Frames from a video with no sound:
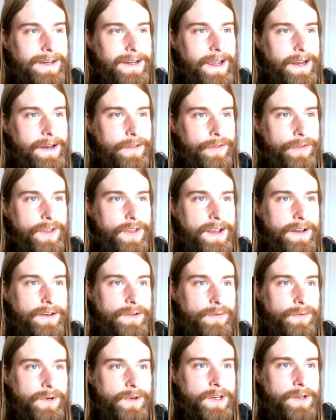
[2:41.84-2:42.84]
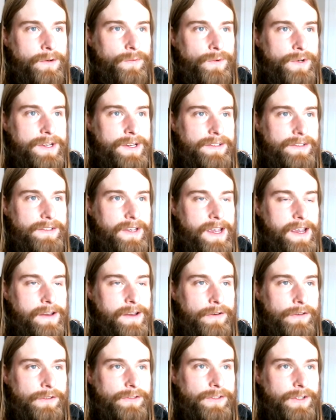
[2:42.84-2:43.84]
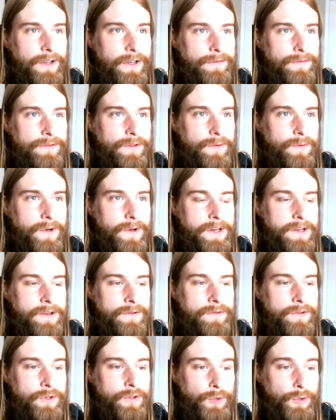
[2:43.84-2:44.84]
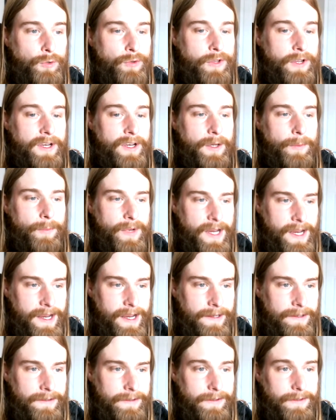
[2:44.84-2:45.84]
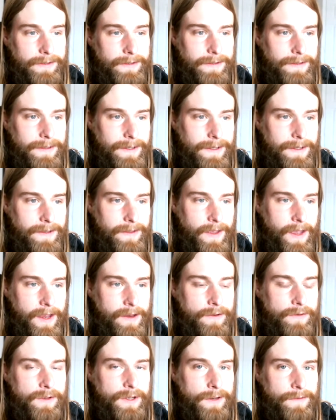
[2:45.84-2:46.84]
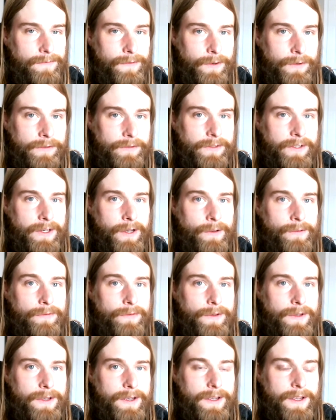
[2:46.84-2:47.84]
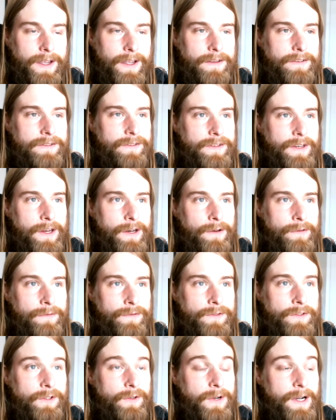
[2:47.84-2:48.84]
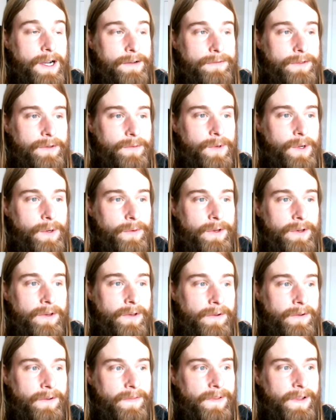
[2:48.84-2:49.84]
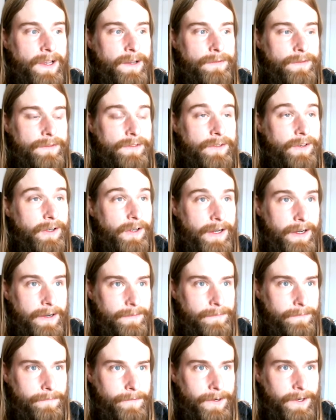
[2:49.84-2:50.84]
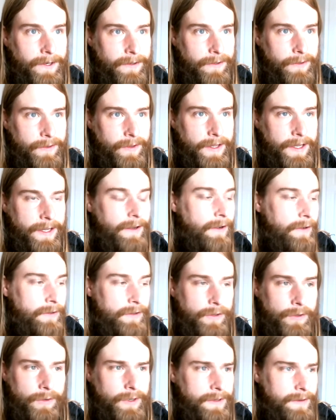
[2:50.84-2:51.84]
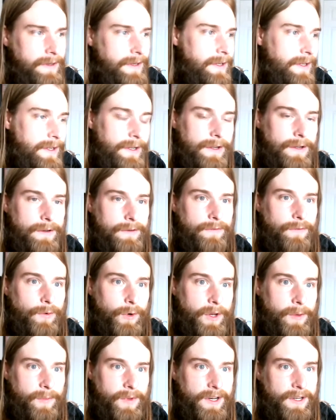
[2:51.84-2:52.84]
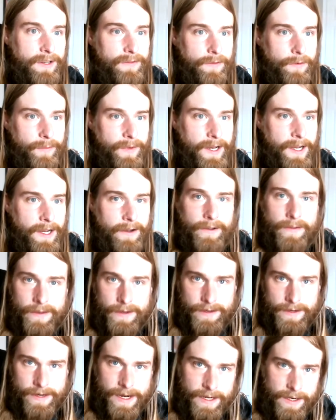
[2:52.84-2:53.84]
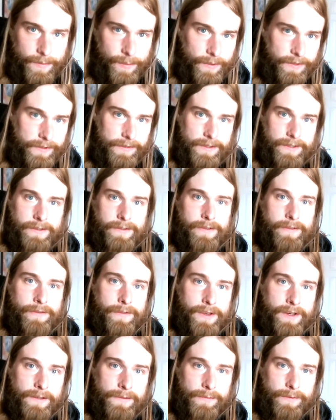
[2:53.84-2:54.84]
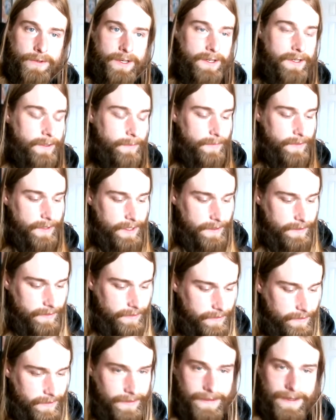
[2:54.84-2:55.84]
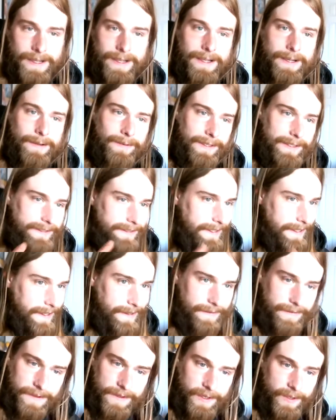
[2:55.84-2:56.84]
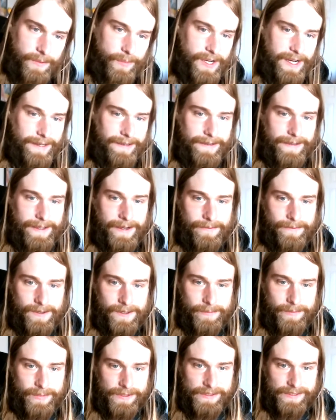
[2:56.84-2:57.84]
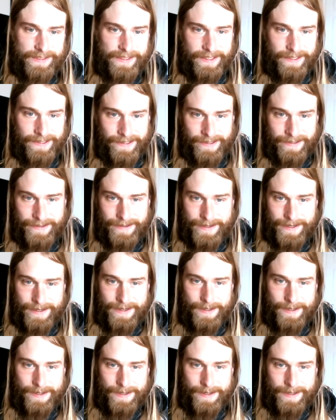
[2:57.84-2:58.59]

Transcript: kind of thing to where you reset yourself to where you do the commands that you give yourself, instead of so often what we do in life is, oh, I want to do that, I'll do it 40 minutes from now, and then 90% of the things we end up not doing. But is that going back to that 1%,